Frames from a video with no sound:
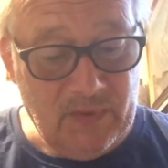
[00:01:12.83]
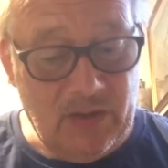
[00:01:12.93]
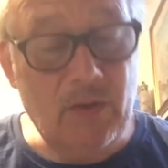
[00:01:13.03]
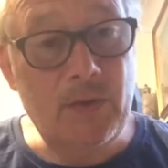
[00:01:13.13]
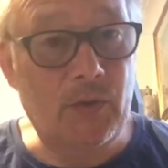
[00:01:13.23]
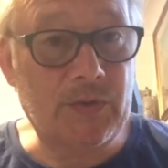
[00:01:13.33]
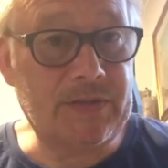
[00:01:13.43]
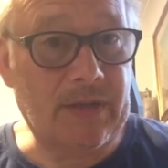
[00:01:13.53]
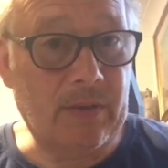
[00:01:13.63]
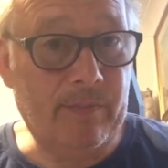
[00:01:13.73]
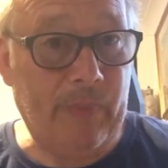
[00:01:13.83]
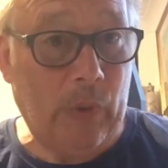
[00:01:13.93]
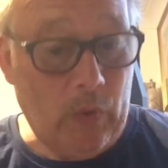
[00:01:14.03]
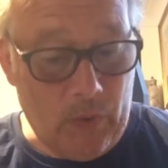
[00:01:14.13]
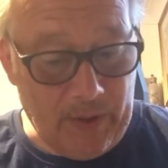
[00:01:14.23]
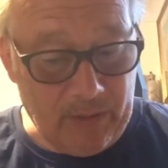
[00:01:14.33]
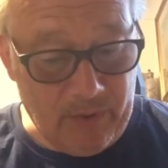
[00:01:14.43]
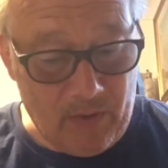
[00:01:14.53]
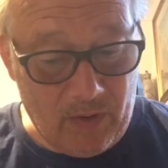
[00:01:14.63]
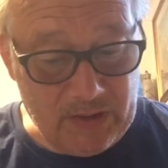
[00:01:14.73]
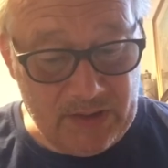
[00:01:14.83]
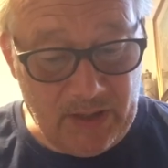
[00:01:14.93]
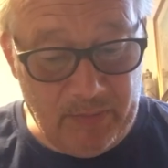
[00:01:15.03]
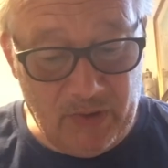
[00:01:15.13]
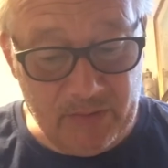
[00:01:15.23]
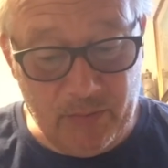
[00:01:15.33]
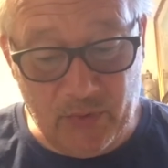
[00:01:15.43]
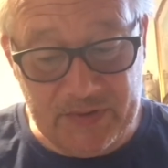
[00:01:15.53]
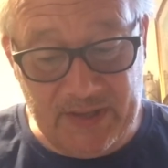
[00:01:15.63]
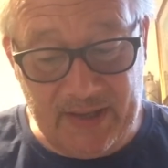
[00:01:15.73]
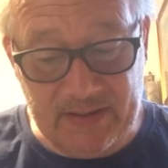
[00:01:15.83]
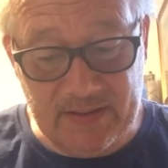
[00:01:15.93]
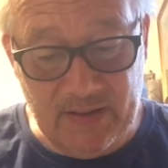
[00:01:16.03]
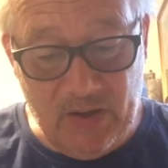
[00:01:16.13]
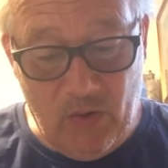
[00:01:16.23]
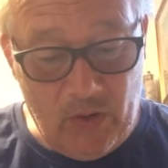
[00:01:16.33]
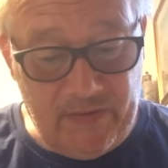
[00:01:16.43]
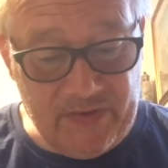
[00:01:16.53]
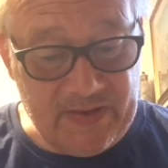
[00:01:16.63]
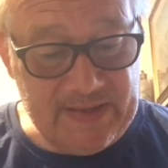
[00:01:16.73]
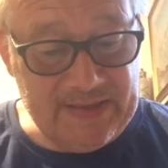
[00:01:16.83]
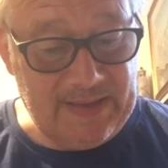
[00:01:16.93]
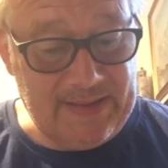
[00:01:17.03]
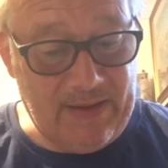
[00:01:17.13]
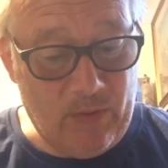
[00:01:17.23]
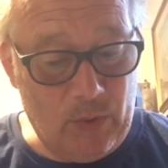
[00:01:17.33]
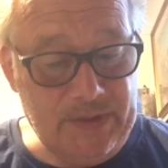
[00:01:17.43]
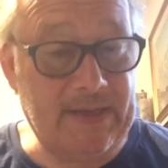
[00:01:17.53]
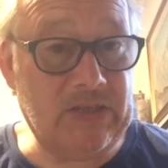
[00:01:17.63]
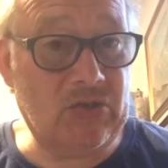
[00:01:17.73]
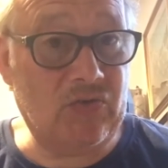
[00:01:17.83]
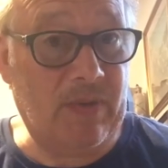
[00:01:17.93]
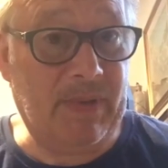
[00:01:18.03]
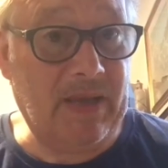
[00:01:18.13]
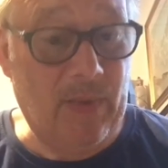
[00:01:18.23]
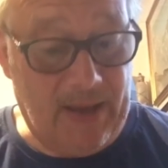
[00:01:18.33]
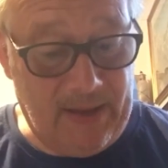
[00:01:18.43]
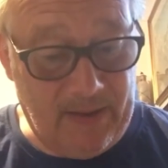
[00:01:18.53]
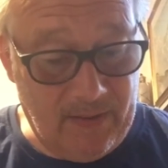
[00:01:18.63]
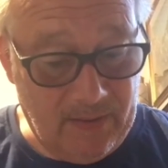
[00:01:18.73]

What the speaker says: Cole, you're so boring, peroxide blonde boy states. All you've done is sit there all day, scribbling away.